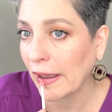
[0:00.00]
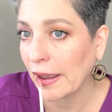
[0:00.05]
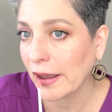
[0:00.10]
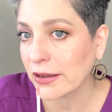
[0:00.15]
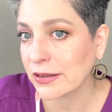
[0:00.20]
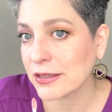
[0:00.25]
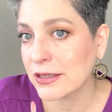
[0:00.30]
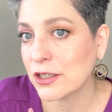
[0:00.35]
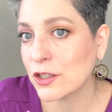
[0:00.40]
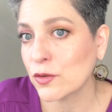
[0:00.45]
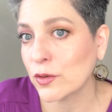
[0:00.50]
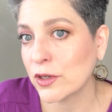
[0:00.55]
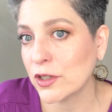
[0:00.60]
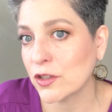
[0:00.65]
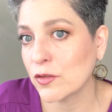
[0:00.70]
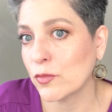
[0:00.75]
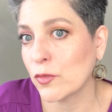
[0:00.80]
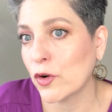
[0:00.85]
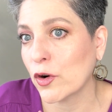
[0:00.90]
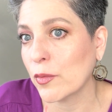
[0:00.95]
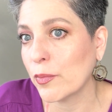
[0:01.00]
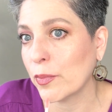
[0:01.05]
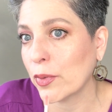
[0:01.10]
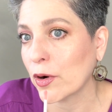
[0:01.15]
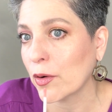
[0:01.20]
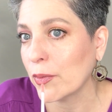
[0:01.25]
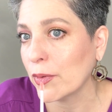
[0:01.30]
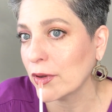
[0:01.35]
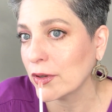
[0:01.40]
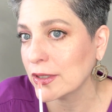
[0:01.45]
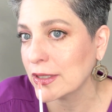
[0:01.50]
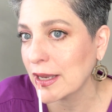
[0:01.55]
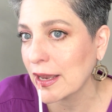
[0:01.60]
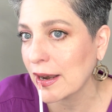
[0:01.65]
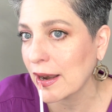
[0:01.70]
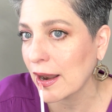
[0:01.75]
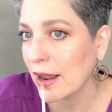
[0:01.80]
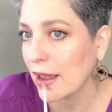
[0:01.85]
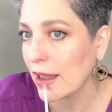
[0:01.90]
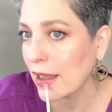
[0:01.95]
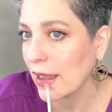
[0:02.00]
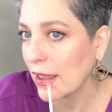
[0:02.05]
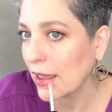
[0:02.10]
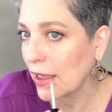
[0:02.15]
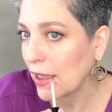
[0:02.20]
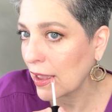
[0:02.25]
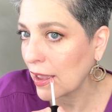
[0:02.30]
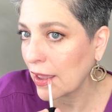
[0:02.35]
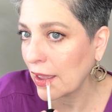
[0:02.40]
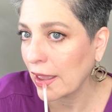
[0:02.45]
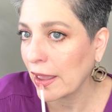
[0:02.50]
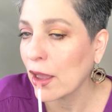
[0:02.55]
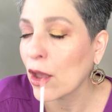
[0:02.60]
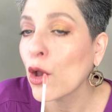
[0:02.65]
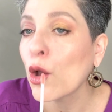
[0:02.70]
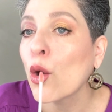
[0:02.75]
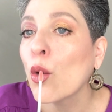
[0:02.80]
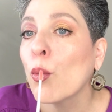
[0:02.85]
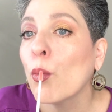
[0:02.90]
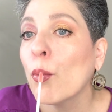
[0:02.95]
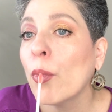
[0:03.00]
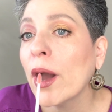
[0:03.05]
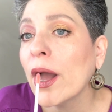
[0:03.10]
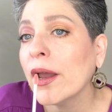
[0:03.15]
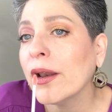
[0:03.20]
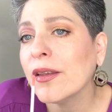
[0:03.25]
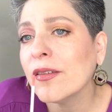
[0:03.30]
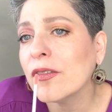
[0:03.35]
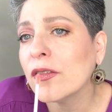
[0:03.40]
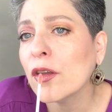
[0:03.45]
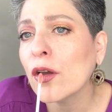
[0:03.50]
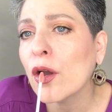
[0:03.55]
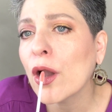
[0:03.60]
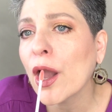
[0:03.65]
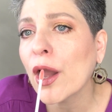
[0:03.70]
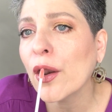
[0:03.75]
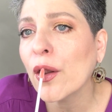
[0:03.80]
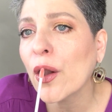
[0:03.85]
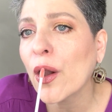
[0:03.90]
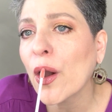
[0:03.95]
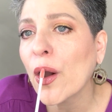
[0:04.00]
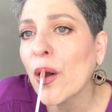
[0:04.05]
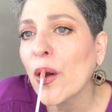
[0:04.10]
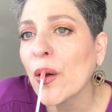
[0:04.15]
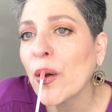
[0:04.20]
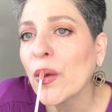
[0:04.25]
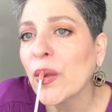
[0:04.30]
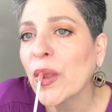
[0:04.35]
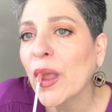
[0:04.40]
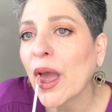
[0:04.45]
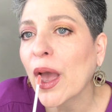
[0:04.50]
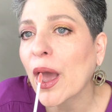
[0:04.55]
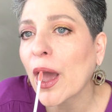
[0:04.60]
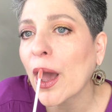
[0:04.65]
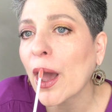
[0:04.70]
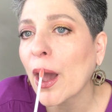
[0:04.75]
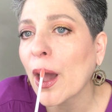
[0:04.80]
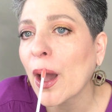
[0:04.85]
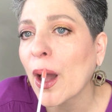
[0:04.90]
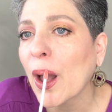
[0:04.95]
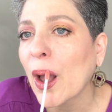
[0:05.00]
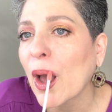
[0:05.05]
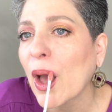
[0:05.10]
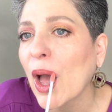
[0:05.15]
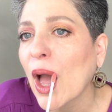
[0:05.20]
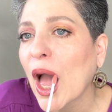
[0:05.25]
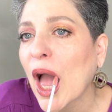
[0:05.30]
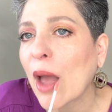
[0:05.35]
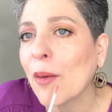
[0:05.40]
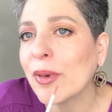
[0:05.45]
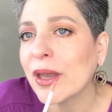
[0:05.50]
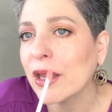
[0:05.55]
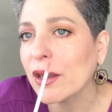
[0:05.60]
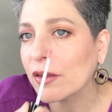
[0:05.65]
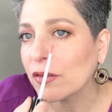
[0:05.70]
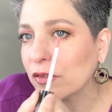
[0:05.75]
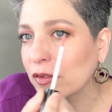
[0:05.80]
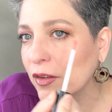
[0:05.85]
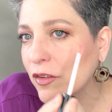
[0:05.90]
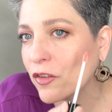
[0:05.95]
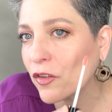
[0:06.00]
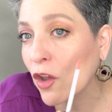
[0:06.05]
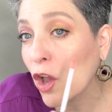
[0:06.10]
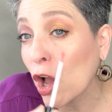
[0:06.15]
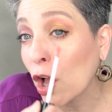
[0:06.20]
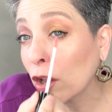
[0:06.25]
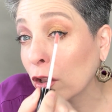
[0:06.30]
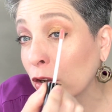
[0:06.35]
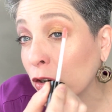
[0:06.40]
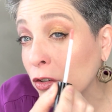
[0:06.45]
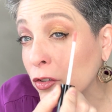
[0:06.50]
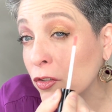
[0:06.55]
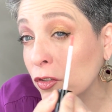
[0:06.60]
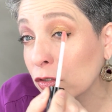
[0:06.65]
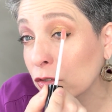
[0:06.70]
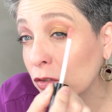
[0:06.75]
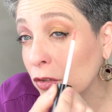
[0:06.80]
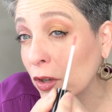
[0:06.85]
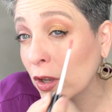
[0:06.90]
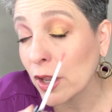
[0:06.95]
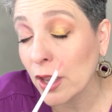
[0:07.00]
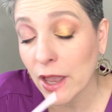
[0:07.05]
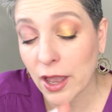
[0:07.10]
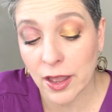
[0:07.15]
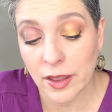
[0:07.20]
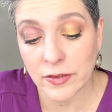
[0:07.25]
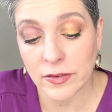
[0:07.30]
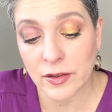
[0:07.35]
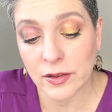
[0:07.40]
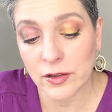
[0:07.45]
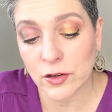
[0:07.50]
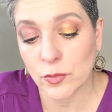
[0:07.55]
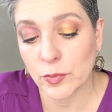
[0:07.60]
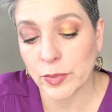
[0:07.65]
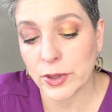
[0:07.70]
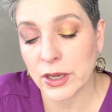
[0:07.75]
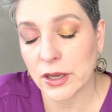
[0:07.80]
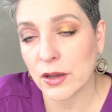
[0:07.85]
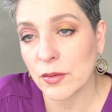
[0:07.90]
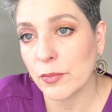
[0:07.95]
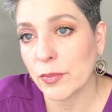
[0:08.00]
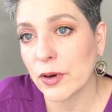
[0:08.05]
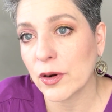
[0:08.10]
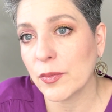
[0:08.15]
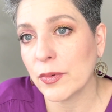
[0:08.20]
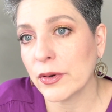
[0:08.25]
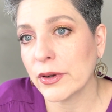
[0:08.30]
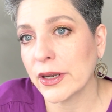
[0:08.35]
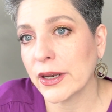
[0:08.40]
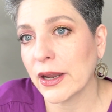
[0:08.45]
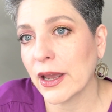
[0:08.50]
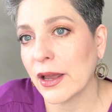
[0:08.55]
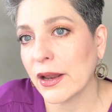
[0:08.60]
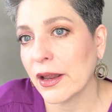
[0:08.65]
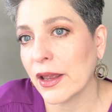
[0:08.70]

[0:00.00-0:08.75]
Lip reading: Because this one is more purples and, but it still kind of goes because this colors has a little pink and purple in